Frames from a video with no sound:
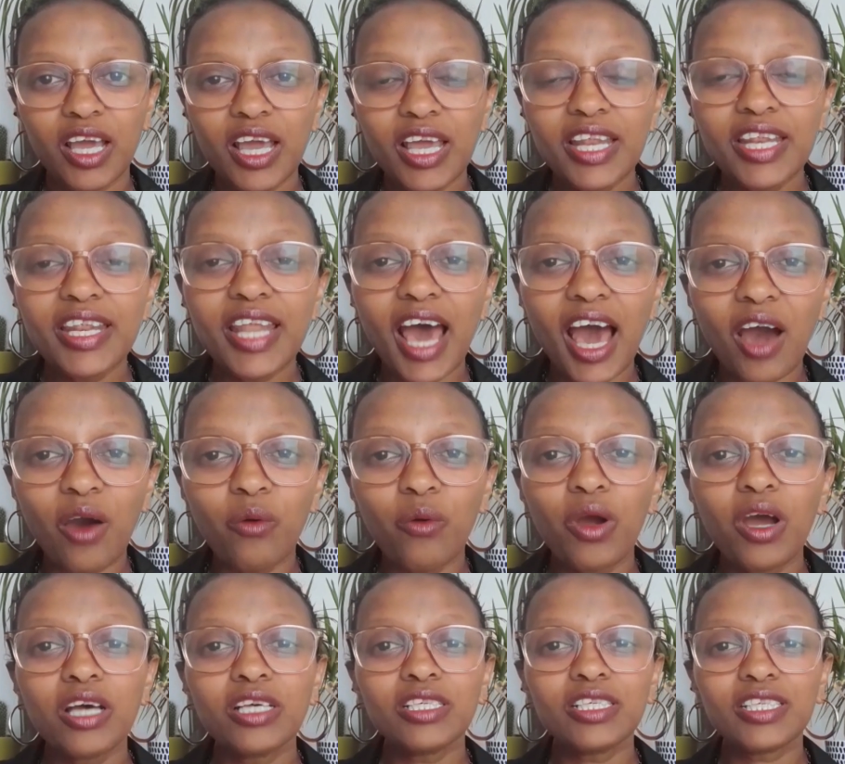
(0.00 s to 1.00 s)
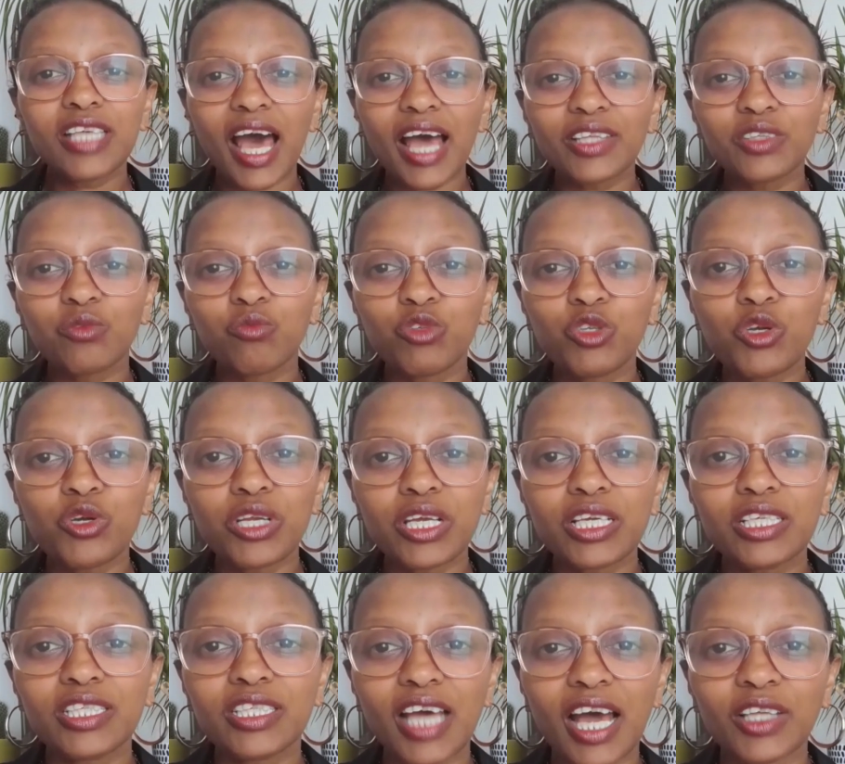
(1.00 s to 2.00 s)
Now, during
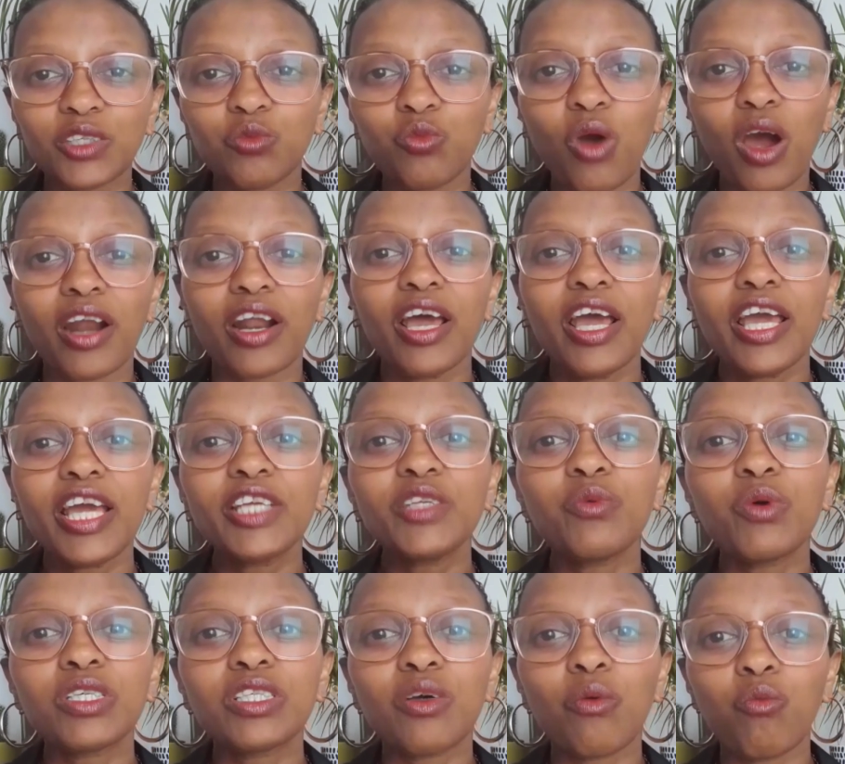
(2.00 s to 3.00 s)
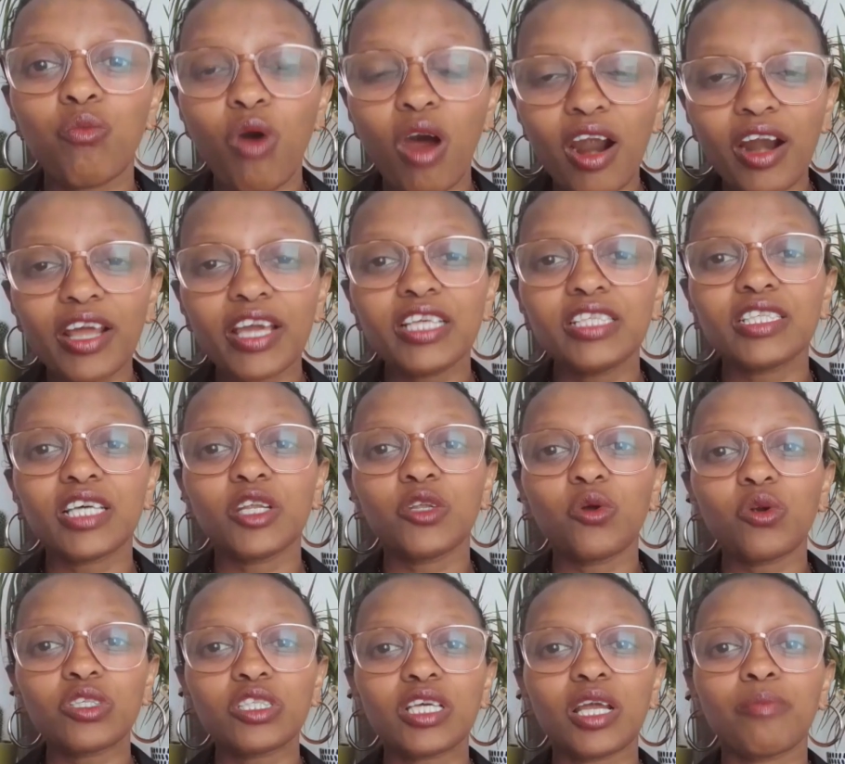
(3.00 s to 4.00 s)
that war, it was a war in the
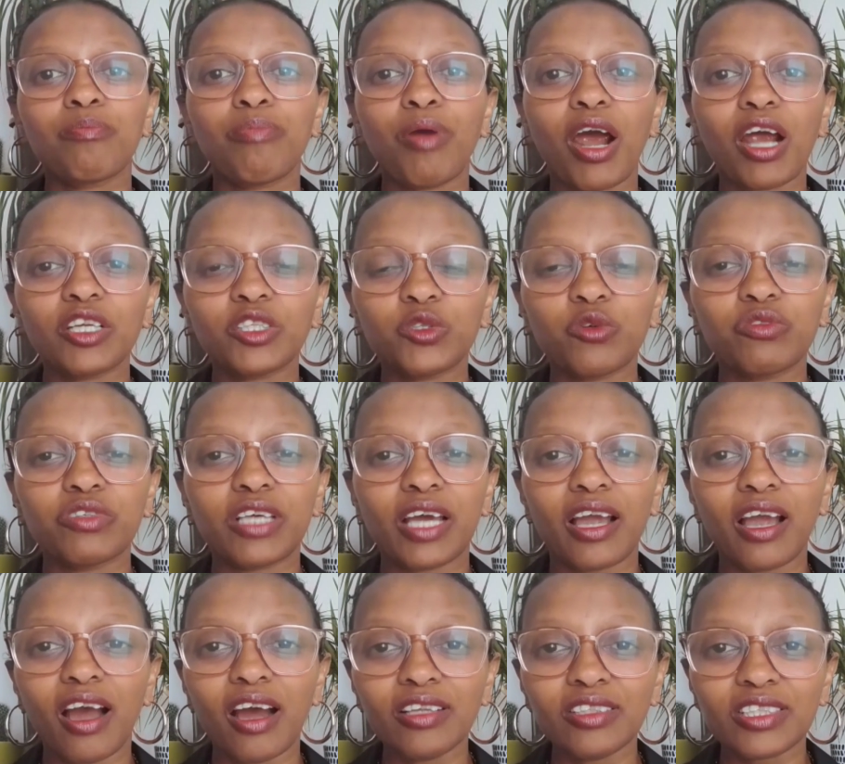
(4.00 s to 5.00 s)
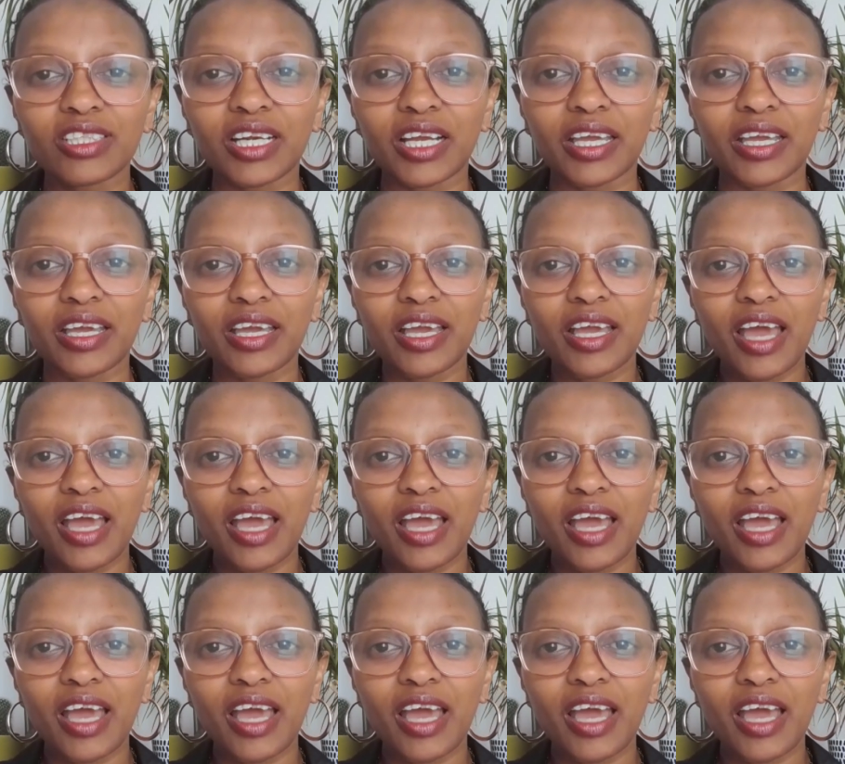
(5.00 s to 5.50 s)
northern part of the country,